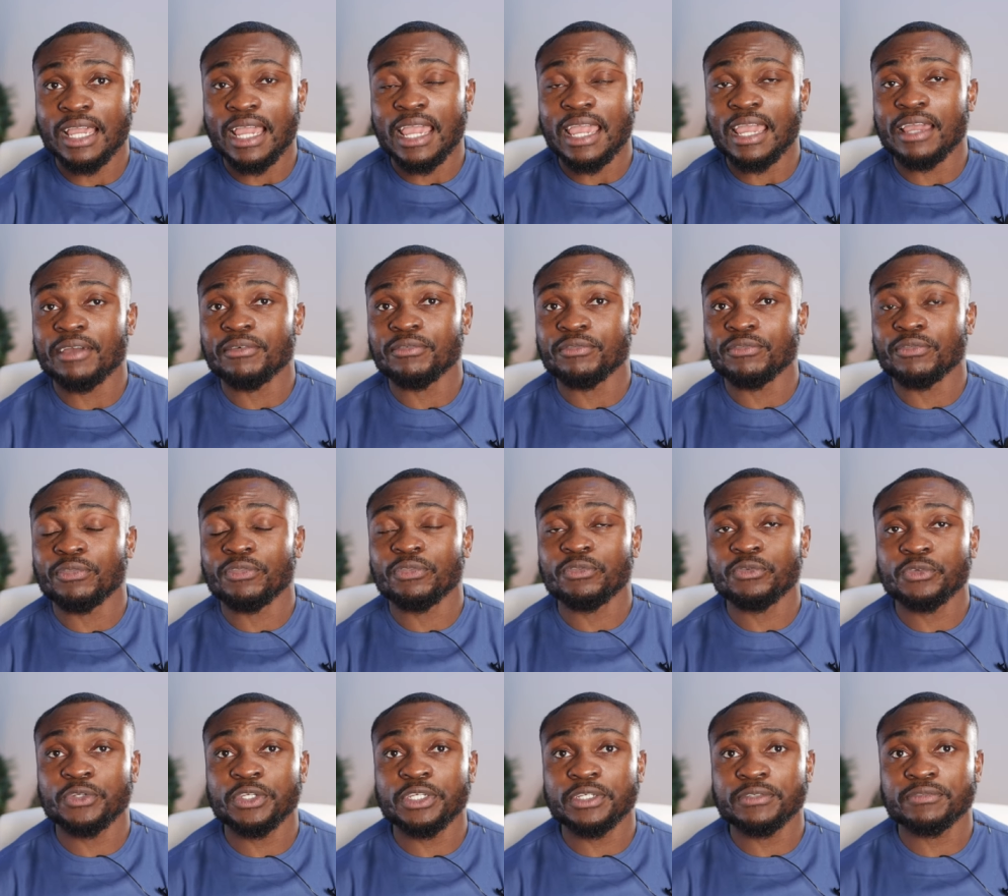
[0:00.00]
I have
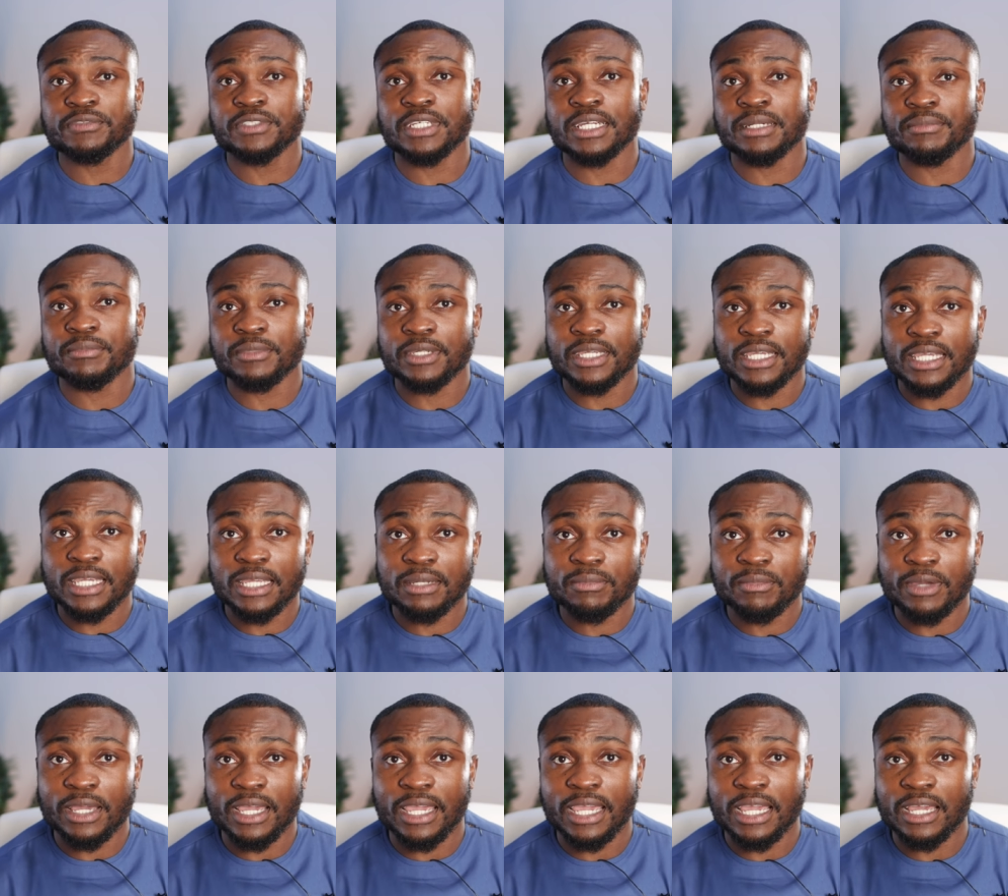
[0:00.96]
three of them
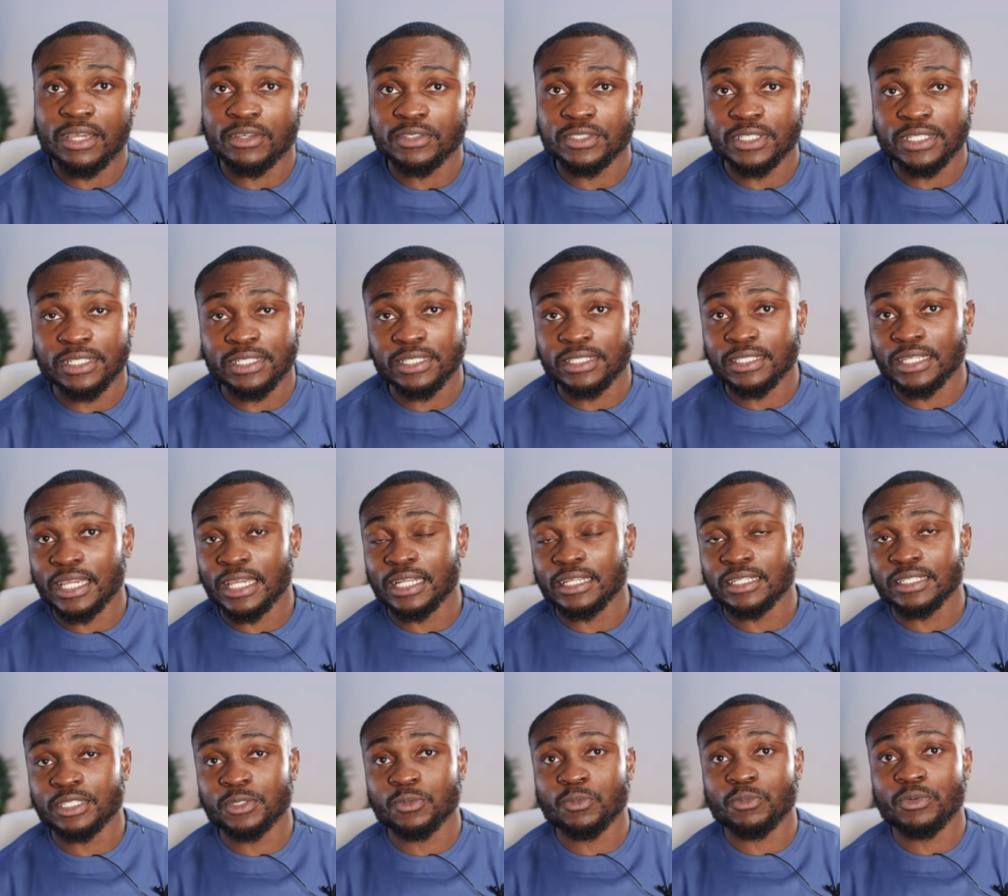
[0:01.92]
in my house and it's
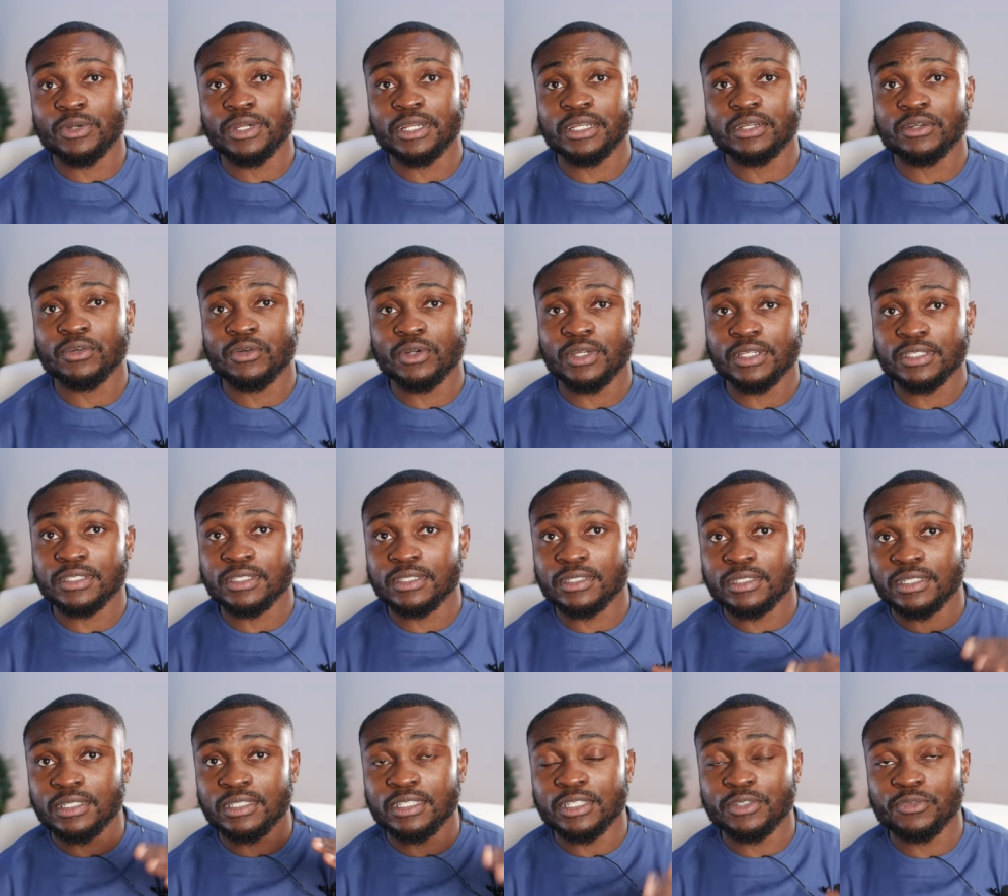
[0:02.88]
kind of spread across
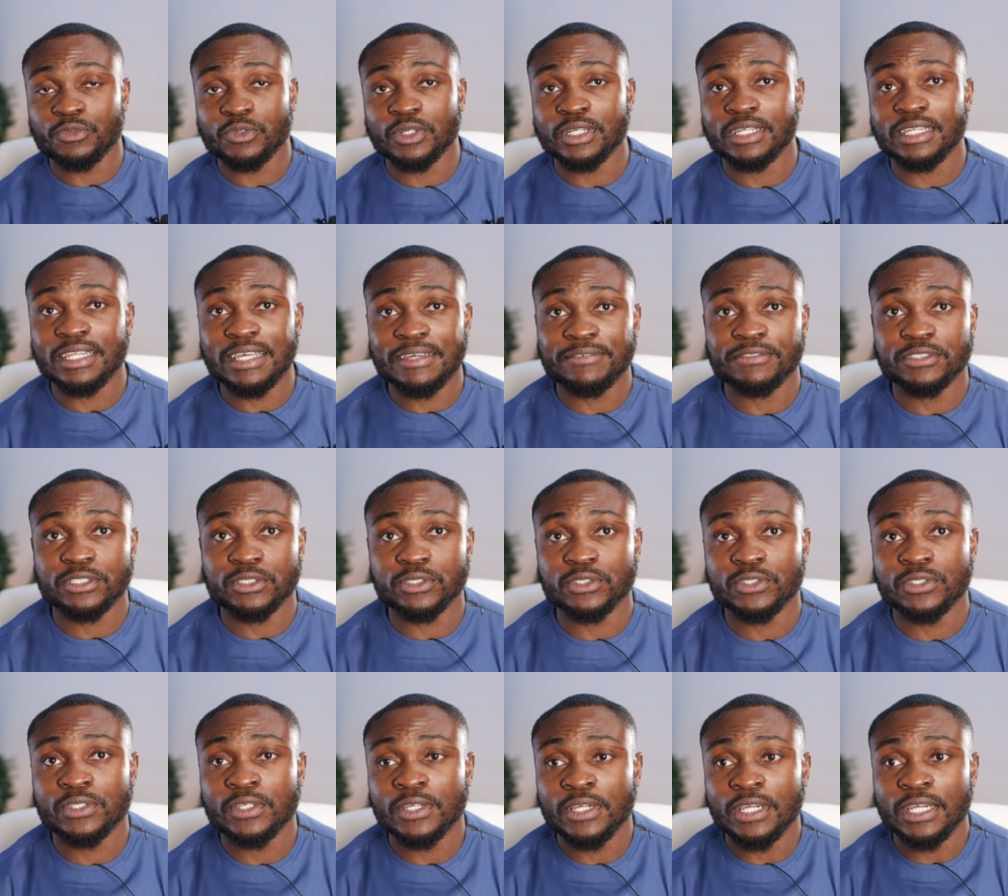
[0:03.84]
the different
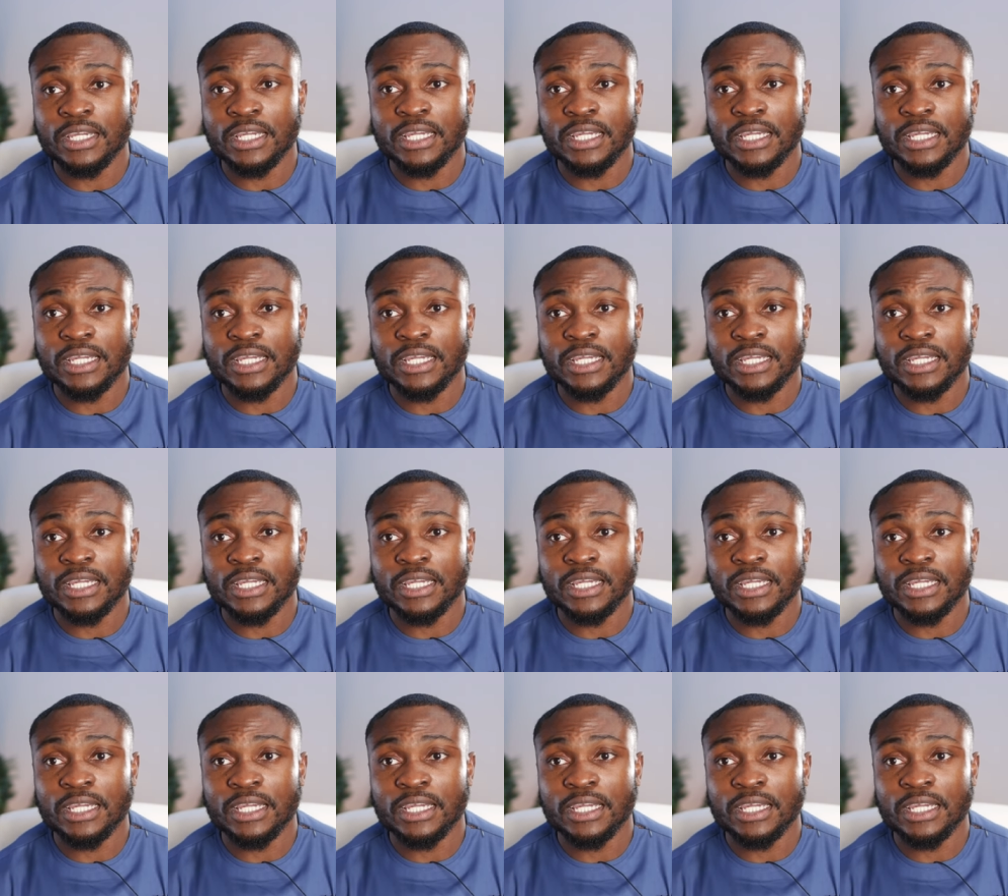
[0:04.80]
levels